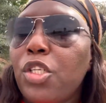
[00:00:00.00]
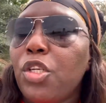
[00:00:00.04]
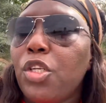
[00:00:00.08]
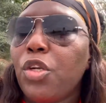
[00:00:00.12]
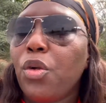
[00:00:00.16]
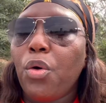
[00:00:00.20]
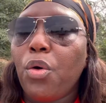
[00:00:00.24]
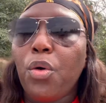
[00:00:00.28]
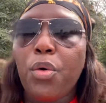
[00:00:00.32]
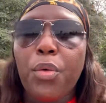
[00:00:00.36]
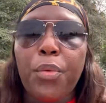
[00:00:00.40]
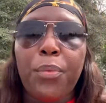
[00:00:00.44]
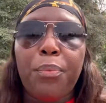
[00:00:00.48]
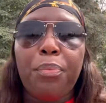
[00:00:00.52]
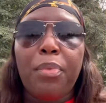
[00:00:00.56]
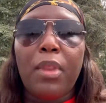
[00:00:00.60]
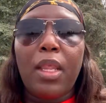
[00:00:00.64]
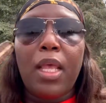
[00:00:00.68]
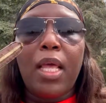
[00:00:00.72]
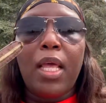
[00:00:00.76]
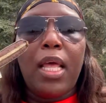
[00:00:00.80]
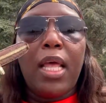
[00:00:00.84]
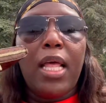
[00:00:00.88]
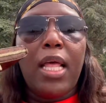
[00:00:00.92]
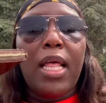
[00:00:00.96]
no,
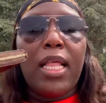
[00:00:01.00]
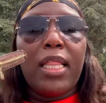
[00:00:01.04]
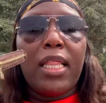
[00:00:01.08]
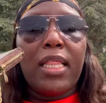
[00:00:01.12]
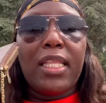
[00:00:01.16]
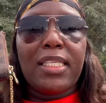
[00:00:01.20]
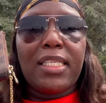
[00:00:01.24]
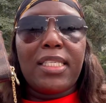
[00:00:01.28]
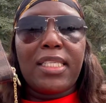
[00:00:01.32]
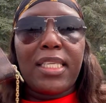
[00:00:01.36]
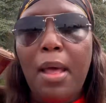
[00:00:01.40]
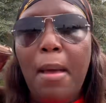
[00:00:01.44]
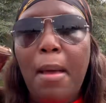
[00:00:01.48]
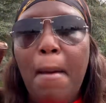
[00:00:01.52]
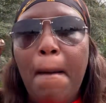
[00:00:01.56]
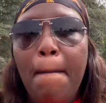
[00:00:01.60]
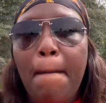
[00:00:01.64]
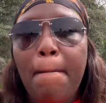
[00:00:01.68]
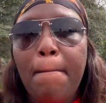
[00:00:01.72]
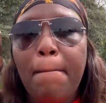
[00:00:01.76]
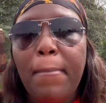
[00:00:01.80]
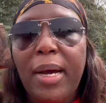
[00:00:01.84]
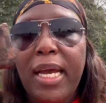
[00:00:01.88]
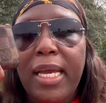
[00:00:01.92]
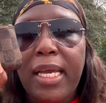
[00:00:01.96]
the same.
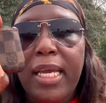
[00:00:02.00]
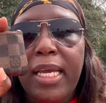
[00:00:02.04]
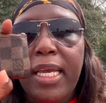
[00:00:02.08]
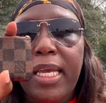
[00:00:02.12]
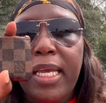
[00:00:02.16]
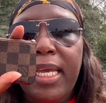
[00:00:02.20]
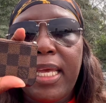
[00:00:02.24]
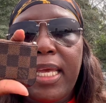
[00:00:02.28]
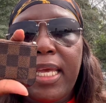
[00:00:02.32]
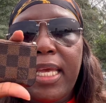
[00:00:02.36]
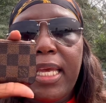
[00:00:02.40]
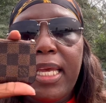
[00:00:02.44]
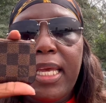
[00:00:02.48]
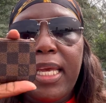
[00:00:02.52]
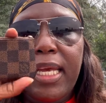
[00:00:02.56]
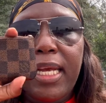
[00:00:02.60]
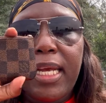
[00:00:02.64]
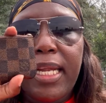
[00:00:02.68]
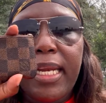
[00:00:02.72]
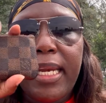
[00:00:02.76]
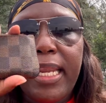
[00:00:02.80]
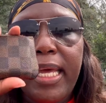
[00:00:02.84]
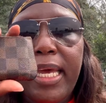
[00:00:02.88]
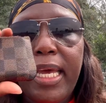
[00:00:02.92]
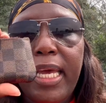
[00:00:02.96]
My key
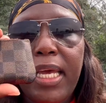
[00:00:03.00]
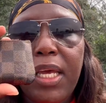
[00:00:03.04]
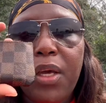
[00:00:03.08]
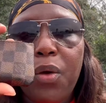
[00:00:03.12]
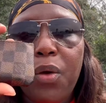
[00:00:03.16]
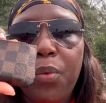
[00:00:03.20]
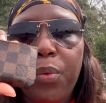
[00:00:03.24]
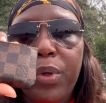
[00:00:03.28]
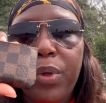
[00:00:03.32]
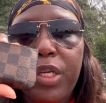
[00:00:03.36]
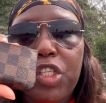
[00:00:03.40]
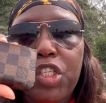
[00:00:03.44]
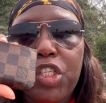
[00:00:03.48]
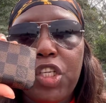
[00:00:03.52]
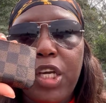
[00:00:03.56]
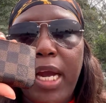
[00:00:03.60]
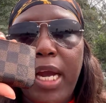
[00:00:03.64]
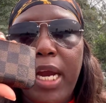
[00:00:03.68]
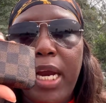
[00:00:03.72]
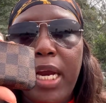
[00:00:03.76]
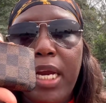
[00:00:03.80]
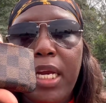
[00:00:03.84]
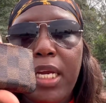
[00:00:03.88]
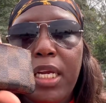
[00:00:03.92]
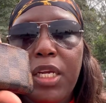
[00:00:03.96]
clay, which
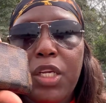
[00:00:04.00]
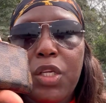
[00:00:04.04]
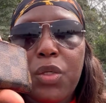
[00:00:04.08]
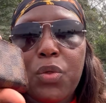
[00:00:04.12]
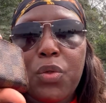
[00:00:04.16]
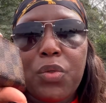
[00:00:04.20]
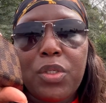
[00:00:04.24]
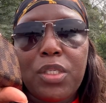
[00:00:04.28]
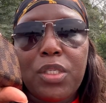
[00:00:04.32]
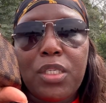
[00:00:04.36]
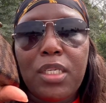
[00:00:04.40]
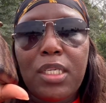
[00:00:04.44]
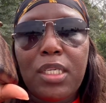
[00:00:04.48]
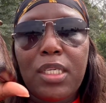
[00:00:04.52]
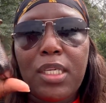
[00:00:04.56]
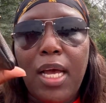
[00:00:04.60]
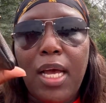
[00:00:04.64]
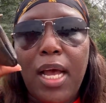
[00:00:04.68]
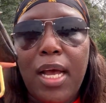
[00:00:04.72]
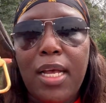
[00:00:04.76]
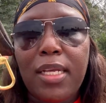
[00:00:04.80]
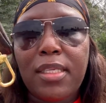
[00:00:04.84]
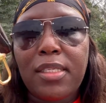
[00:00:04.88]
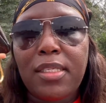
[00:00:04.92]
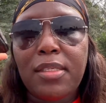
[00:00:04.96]
I use it
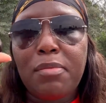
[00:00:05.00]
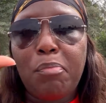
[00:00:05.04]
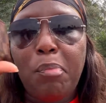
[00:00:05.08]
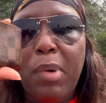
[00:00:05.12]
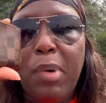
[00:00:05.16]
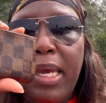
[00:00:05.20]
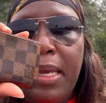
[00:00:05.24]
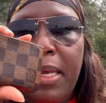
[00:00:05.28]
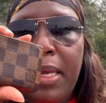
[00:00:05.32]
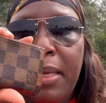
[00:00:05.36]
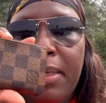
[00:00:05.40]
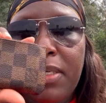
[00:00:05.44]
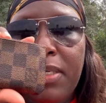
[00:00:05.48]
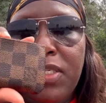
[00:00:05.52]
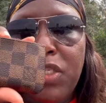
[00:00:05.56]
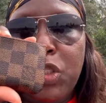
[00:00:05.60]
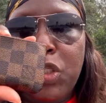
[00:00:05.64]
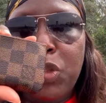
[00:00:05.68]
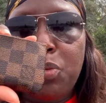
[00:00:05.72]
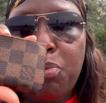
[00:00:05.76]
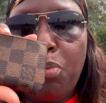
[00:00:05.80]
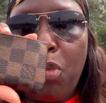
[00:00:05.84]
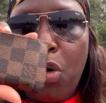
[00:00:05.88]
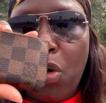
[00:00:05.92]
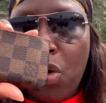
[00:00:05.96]
as my
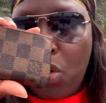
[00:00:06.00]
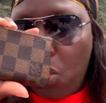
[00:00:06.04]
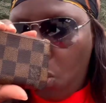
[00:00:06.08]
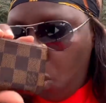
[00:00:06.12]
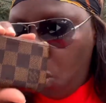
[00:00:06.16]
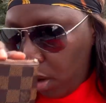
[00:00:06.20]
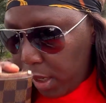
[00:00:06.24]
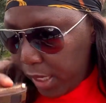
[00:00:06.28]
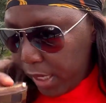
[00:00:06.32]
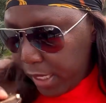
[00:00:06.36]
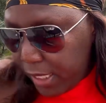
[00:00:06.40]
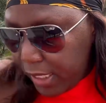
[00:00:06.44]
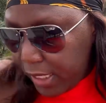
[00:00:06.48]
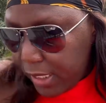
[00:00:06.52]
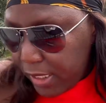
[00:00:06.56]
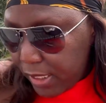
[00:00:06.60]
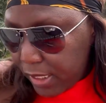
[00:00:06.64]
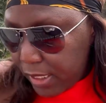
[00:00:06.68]
small wallet.